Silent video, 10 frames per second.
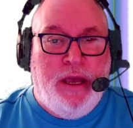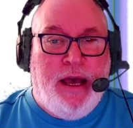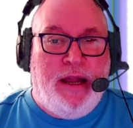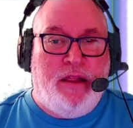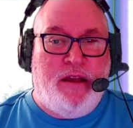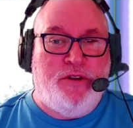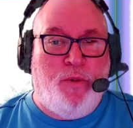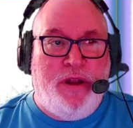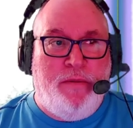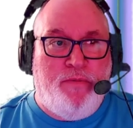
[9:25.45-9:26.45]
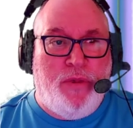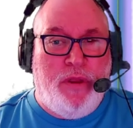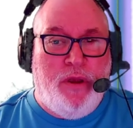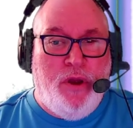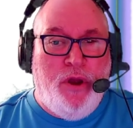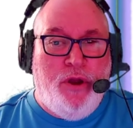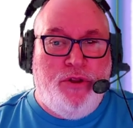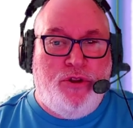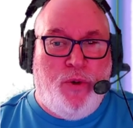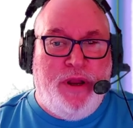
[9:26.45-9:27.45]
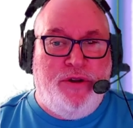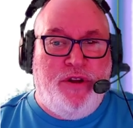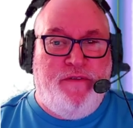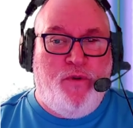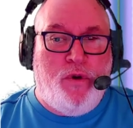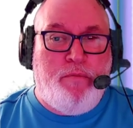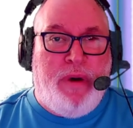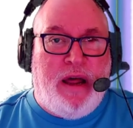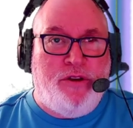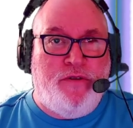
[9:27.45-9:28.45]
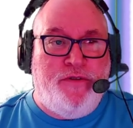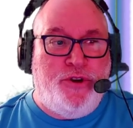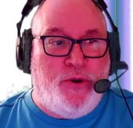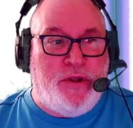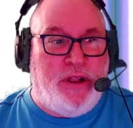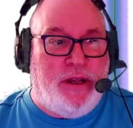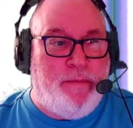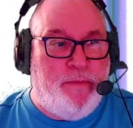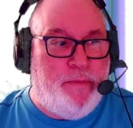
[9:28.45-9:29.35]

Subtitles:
And the last one, 24 bars of chocolate.